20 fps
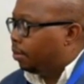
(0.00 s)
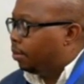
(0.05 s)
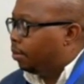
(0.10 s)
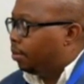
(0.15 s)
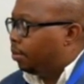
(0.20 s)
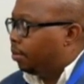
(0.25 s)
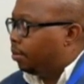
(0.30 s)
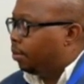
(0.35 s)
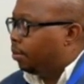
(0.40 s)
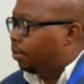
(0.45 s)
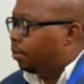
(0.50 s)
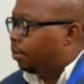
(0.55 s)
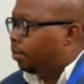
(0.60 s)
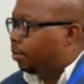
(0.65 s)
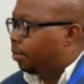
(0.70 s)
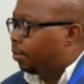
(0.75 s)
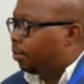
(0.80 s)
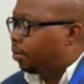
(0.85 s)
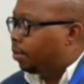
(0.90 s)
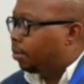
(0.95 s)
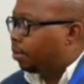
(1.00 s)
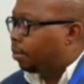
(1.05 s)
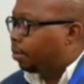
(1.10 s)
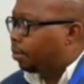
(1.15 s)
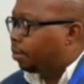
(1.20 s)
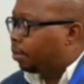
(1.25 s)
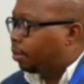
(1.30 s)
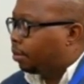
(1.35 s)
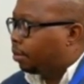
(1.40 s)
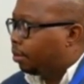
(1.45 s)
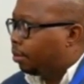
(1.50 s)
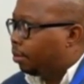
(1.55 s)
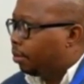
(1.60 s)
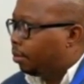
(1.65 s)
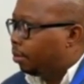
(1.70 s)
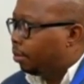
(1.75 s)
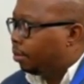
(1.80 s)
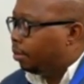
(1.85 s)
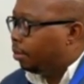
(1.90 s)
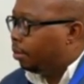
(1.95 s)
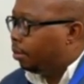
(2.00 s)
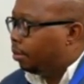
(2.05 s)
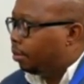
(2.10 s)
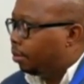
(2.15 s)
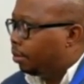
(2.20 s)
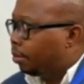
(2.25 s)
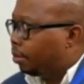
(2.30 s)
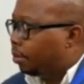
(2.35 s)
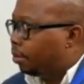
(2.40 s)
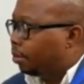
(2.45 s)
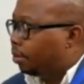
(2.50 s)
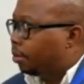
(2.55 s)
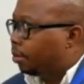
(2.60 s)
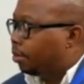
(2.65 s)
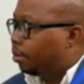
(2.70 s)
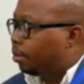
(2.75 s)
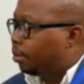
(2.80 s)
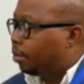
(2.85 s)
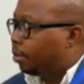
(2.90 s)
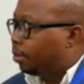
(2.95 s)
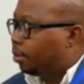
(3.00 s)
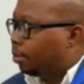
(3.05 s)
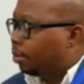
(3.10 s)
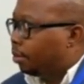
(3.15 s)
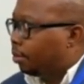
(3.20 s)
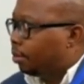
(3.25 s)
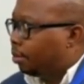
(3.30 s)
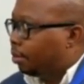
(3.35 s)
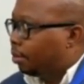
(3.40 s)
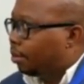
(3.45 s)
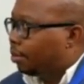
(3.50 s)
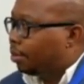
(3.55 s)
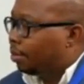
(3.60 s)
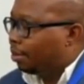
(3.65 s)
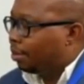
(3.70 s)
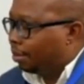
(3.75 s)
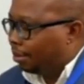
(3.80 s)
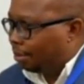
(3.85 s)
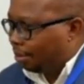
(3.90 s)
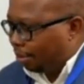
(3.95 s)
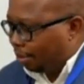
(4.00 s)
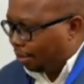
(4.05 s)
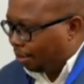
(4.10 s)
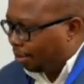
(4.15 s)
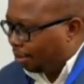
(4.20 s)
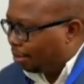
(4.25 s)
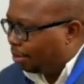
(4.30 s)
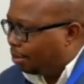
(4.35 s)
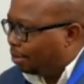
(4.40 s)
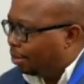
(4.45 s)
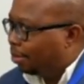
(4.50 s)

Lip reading: [no speech]